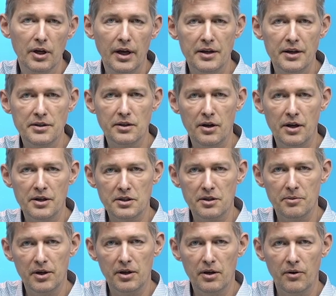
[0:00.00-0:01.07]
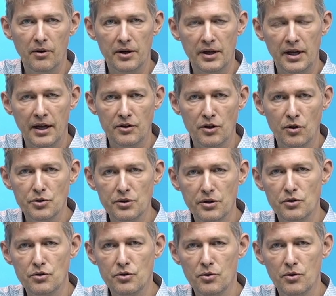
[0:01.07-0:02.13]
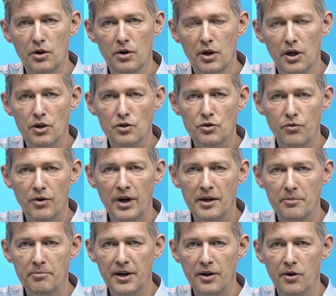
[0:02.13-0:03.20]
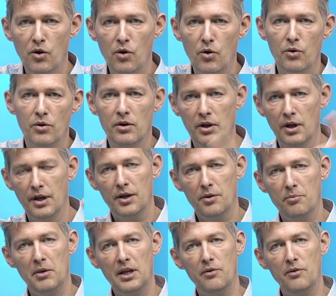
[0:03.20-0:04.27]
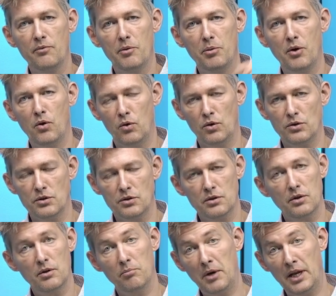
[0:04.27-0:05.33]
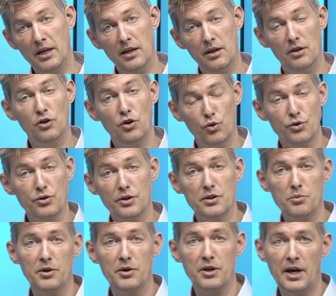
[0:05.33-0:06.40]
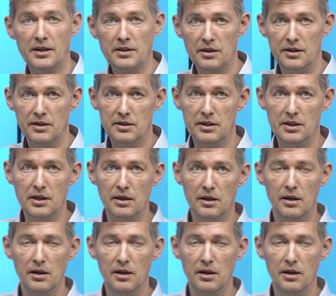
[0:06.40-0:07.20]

as a customer or a user, to write my own mini reports. Many users would actually see